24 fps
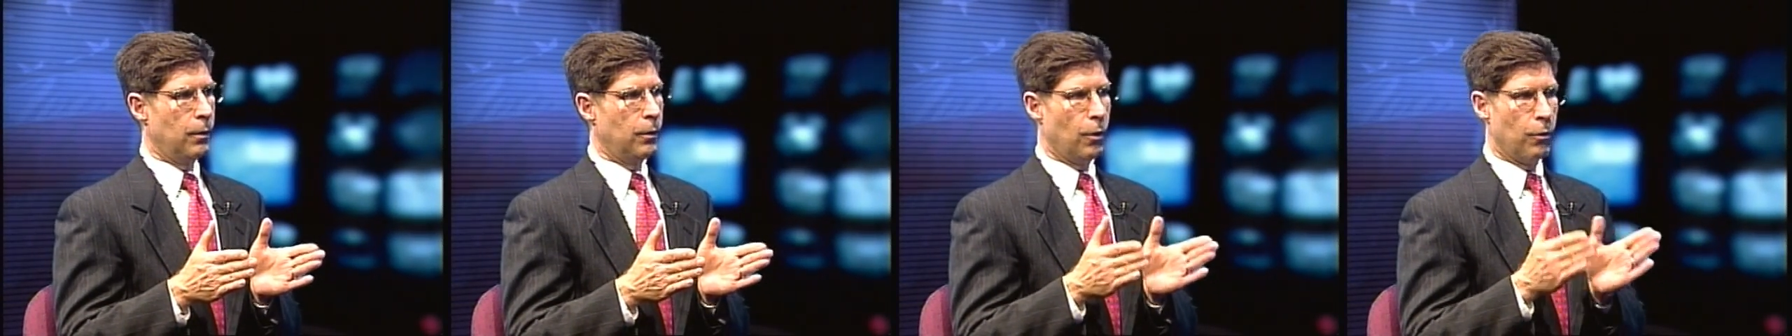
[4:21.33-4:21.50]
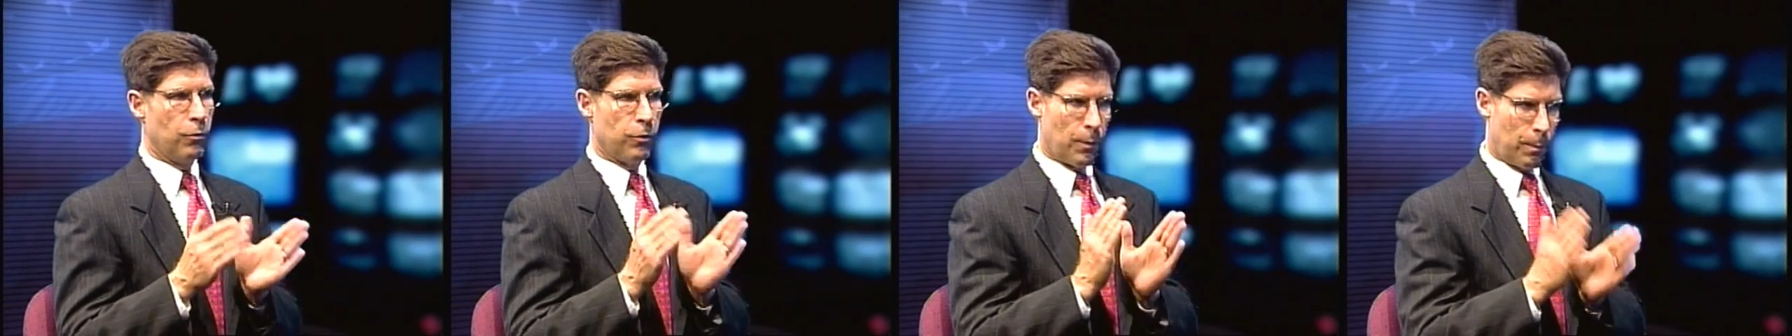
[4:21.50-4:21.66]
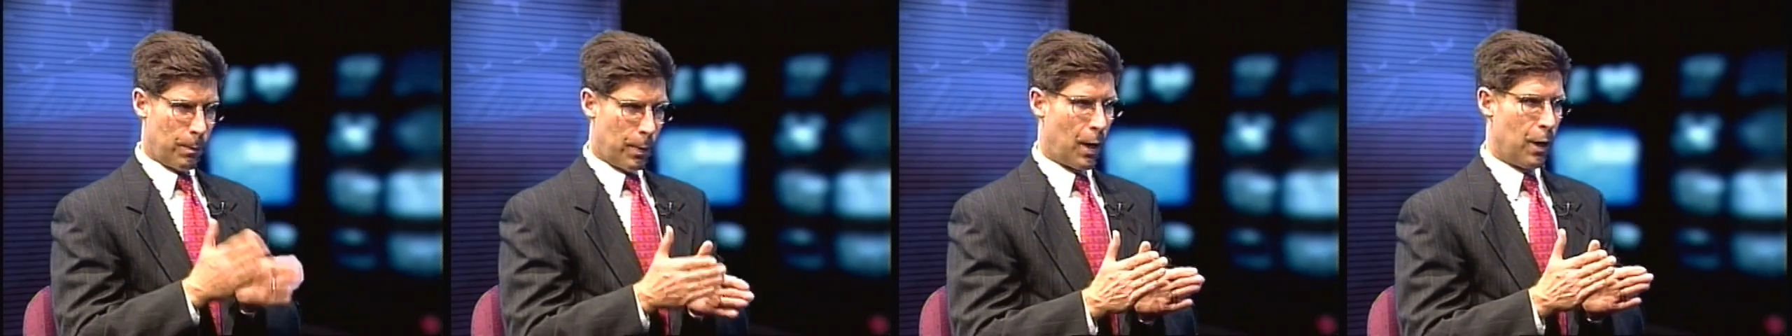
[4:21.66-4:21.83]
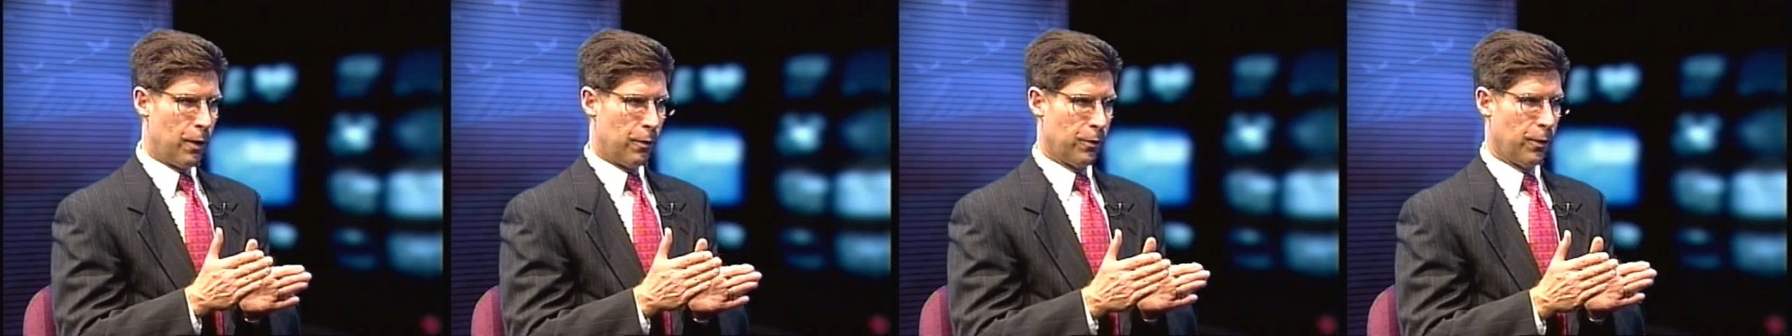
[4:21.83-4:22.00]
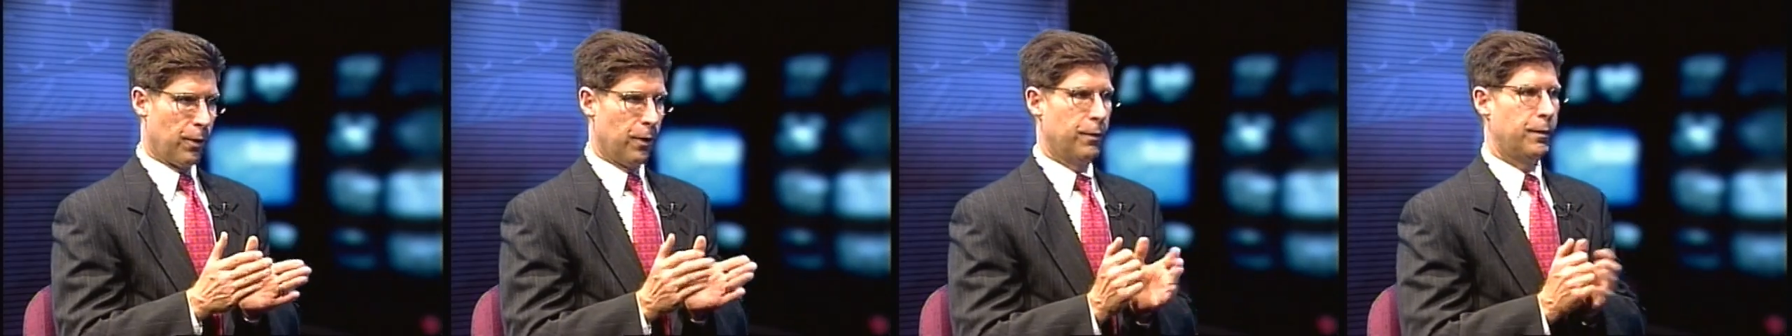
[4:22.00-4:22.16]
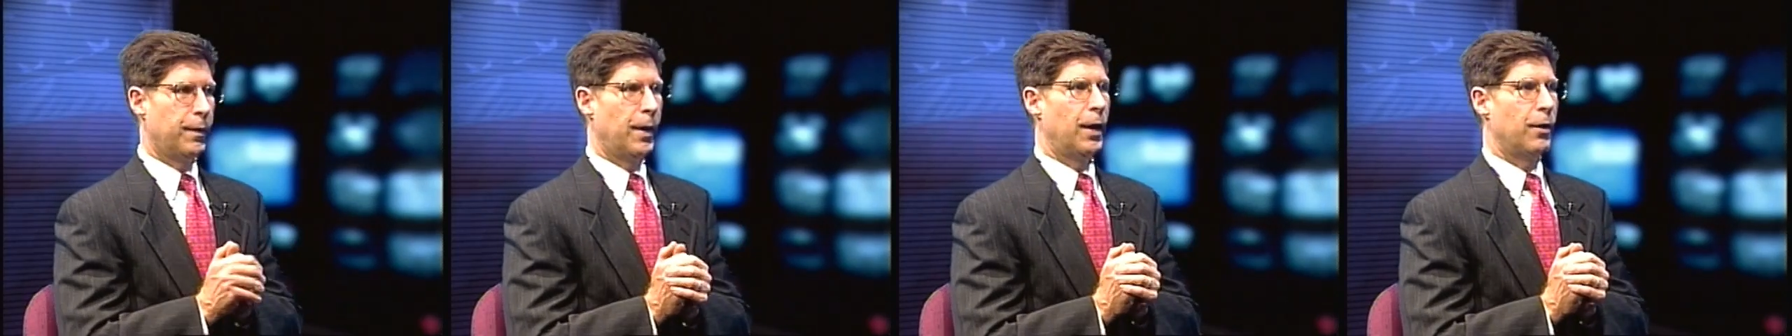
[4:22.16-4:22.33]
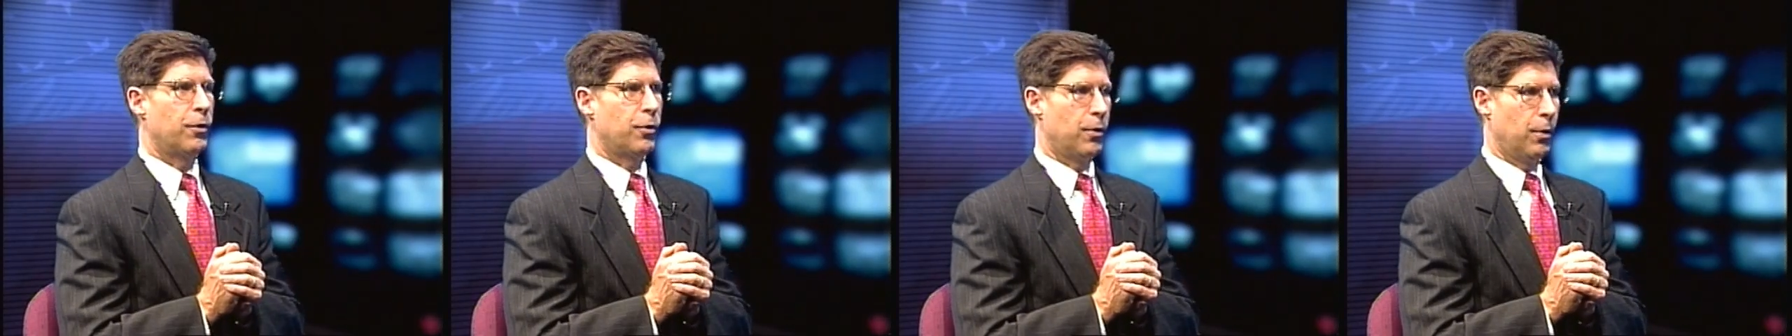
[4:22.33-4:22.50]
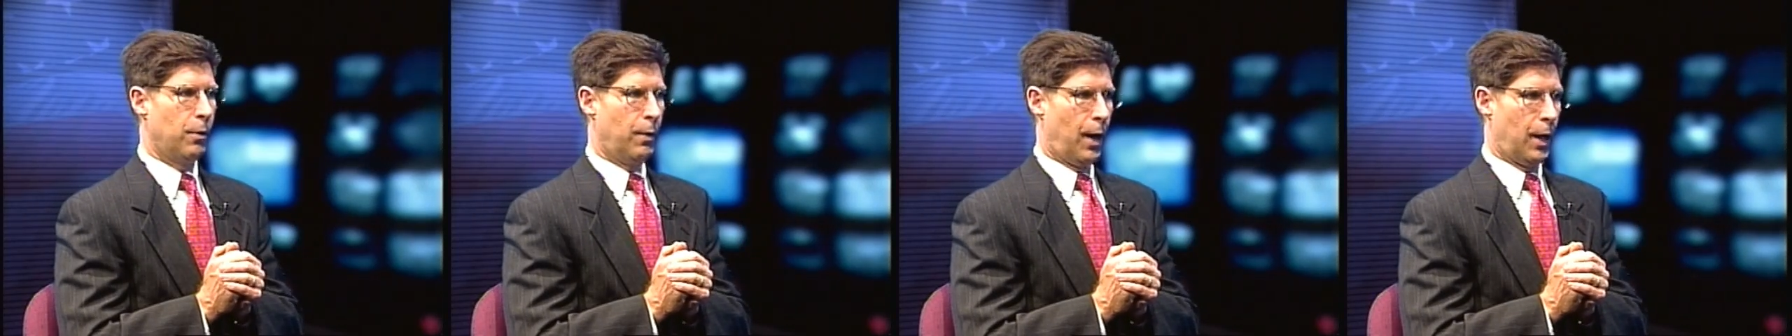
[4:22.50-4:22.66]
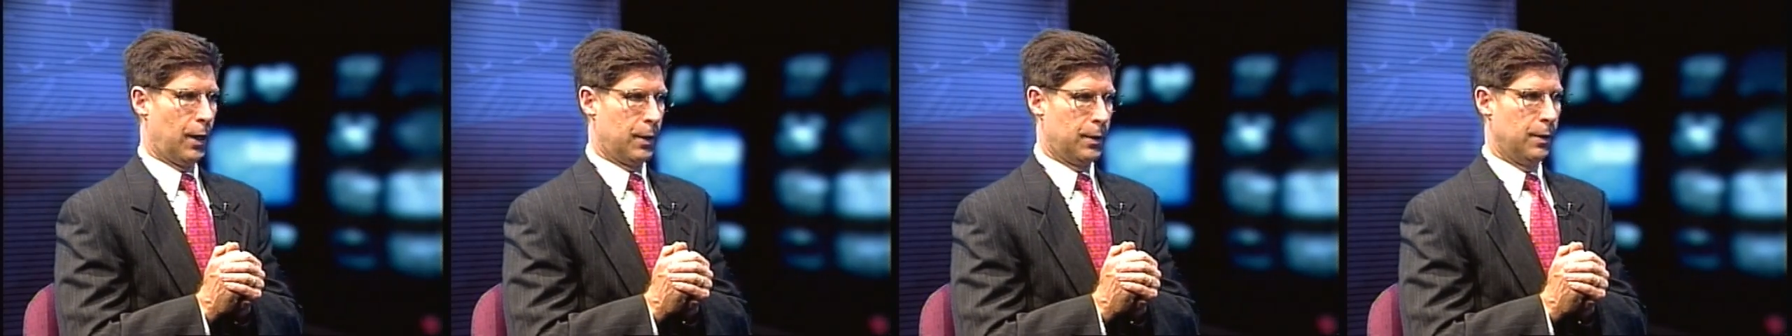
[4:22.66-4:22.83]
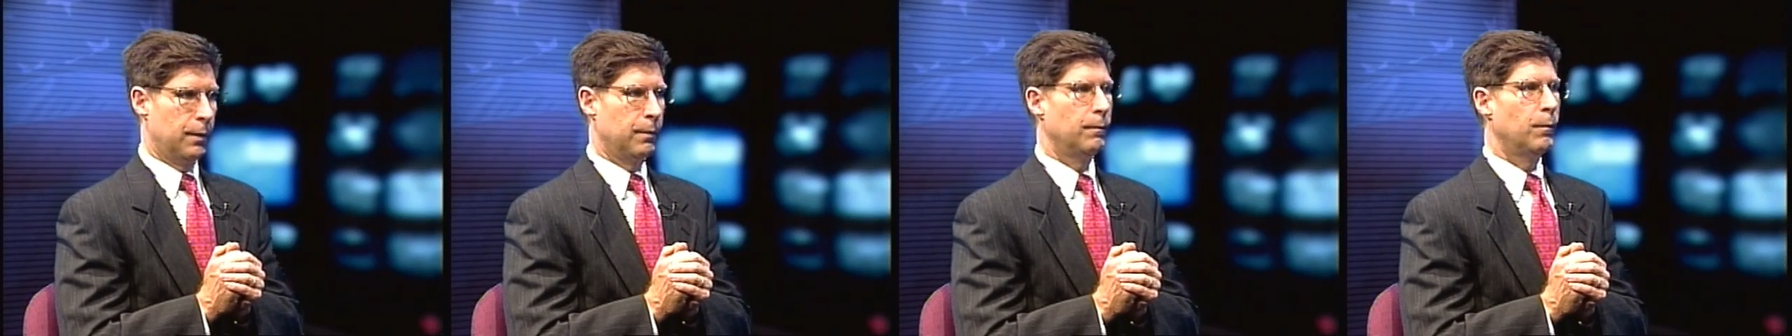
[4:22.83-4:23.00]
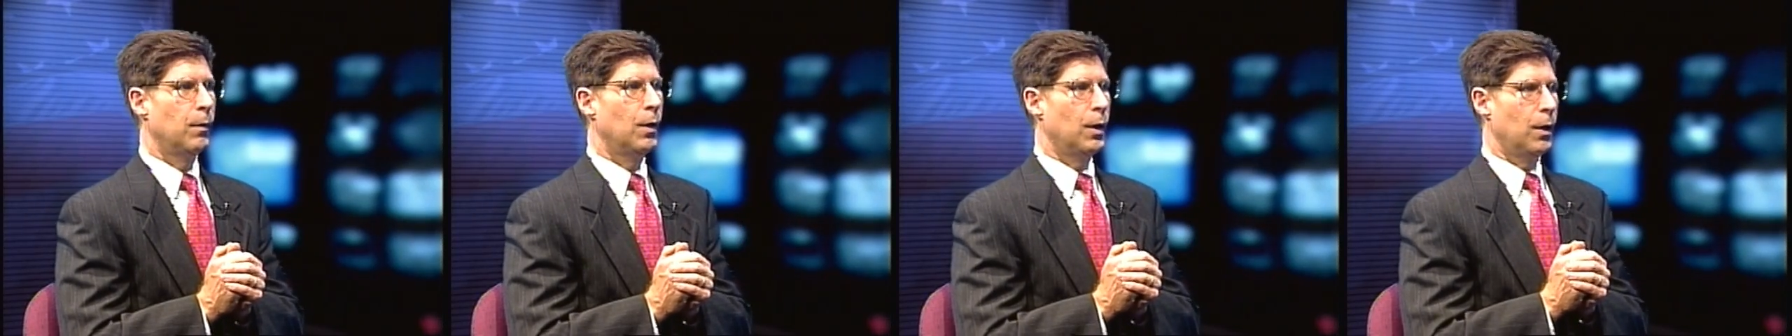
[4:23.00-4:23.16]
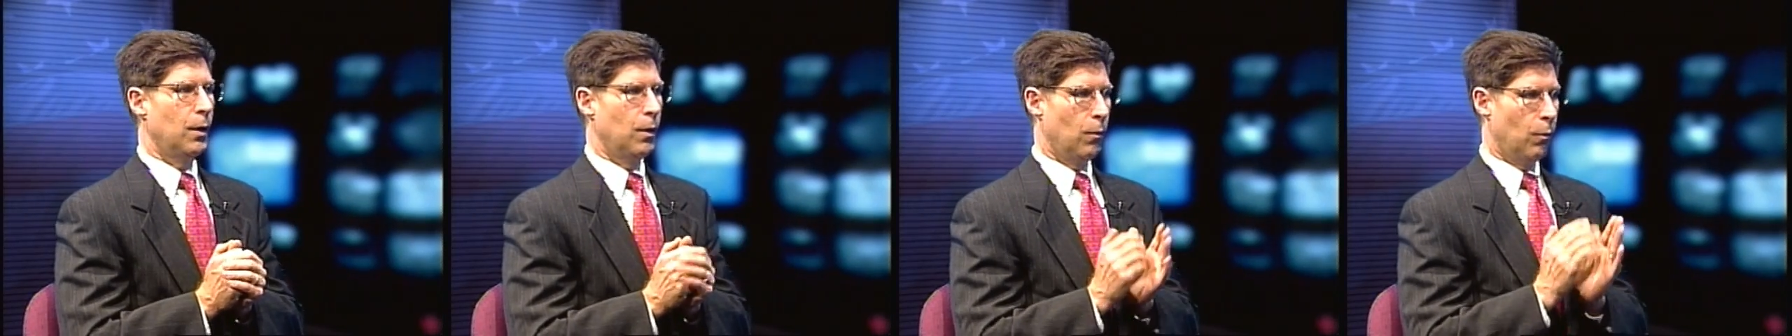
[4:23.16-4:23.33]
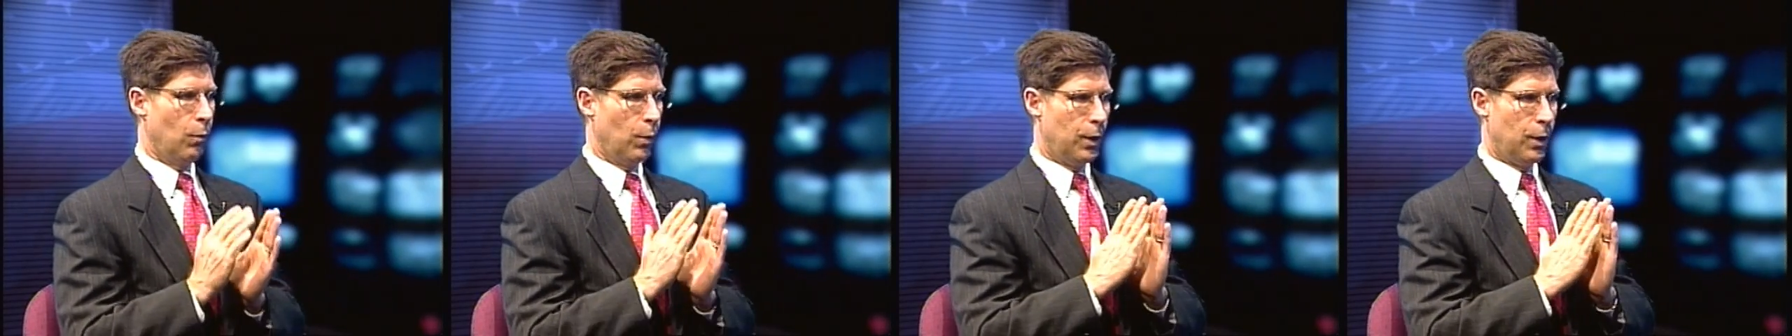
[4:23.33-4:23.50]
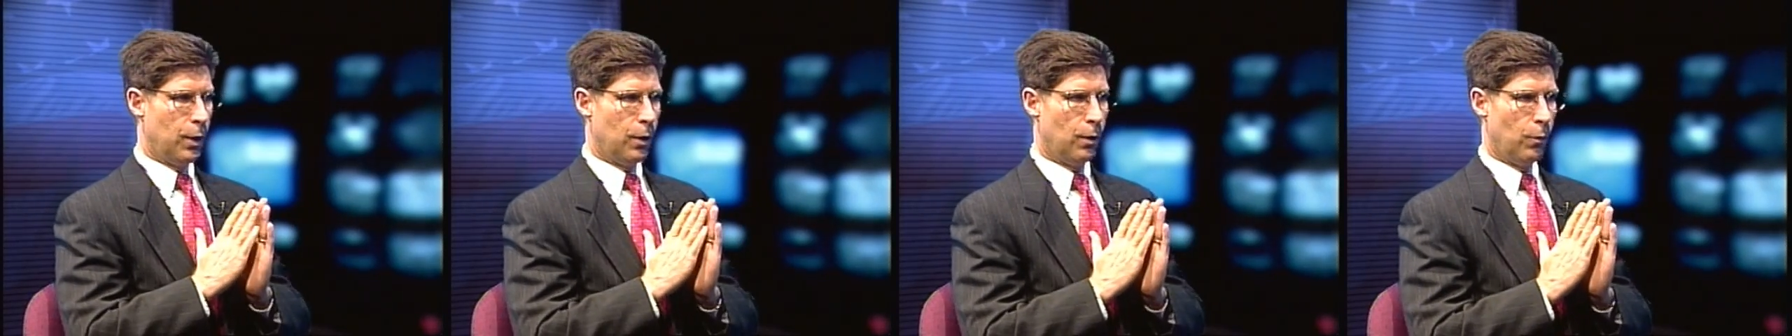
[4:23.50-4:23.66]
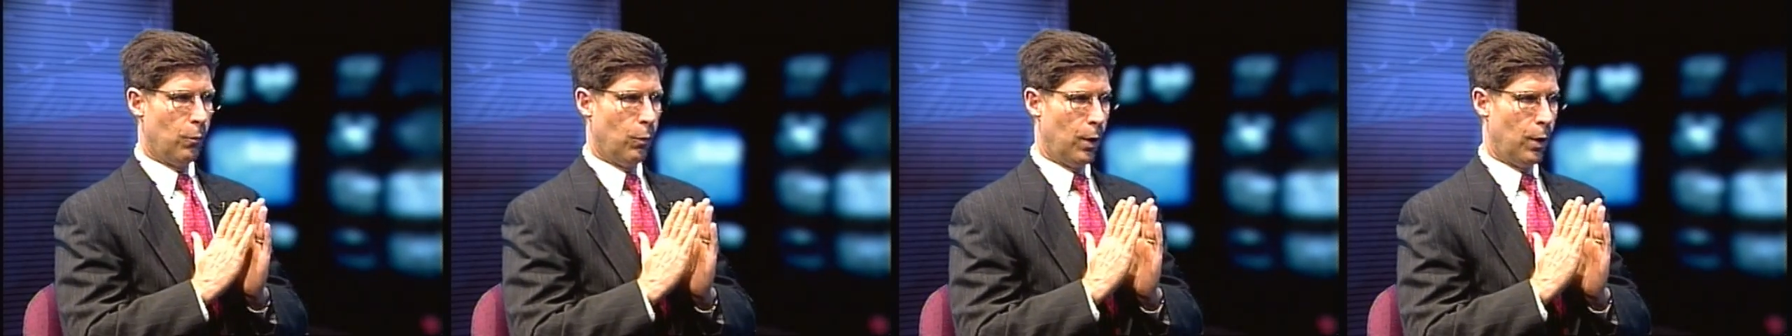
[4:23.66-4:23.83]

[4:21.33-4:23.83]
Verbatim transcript: Those are parcels, in, the that's Ma correct. In Madison County, 100, okay.